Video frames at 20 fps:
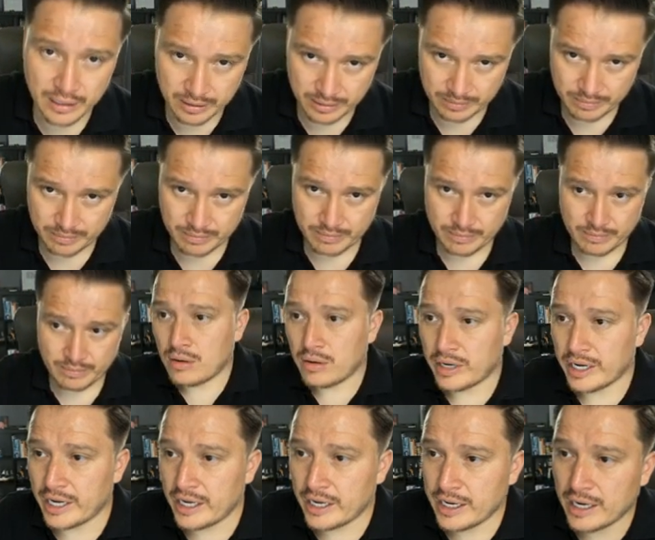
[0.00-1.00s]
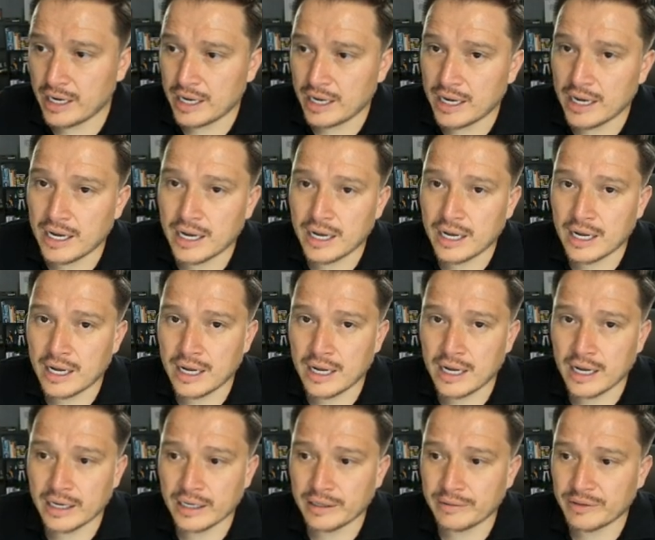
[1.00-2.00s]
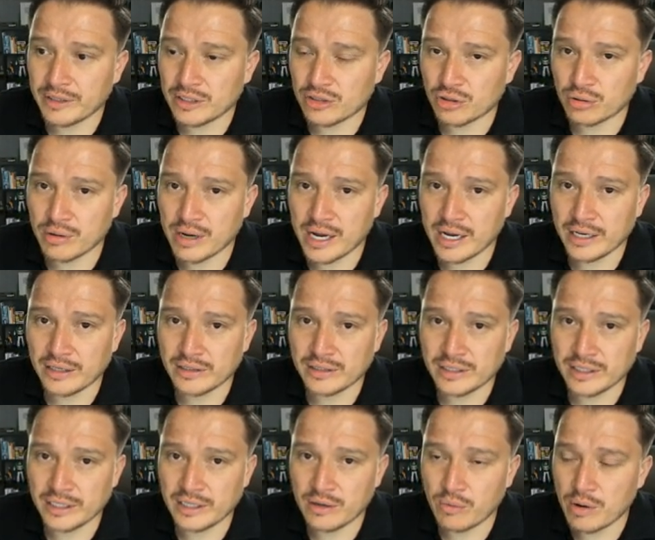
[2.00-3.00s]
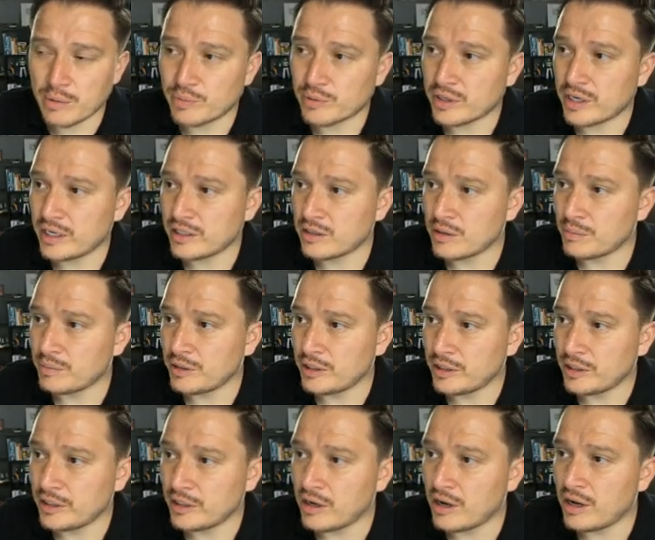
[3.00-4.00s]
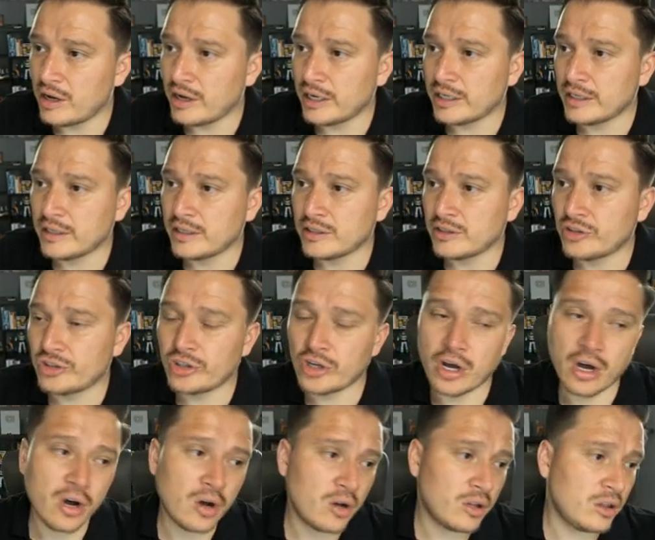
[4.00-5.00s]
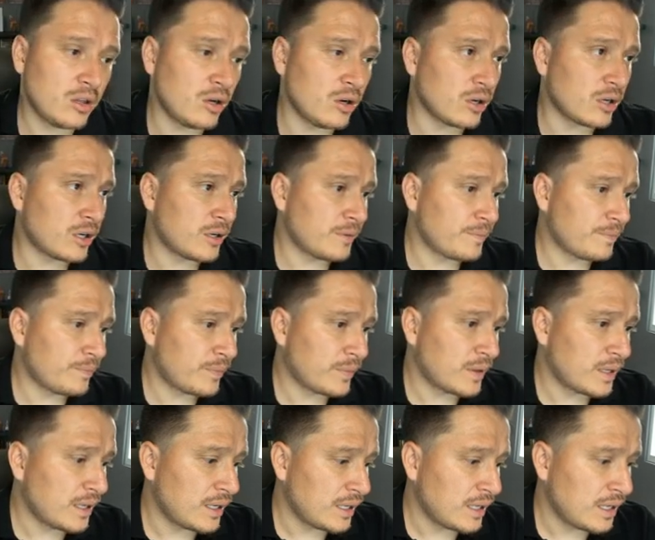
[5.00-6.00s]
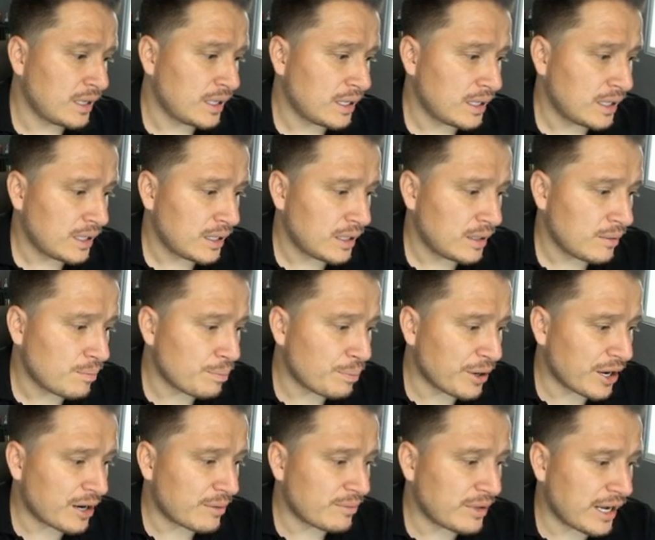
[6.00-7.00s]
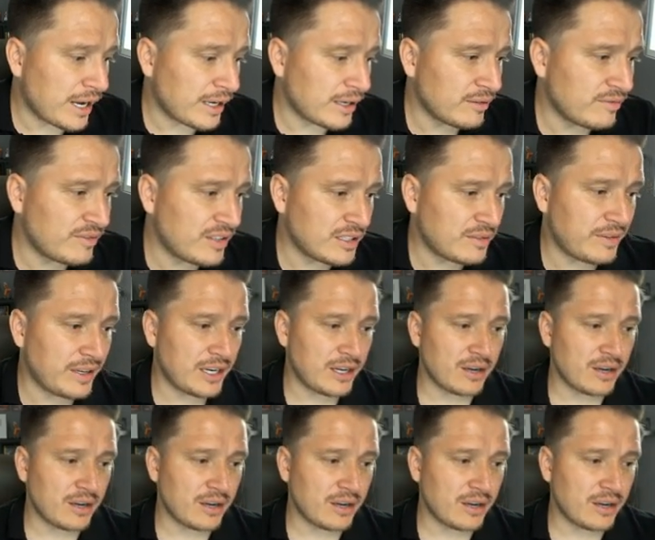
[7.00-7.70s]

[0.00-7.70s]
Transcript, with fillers: gone. Okay, uh, I give it a try. You see the website is completely gone. So look, bottom line of this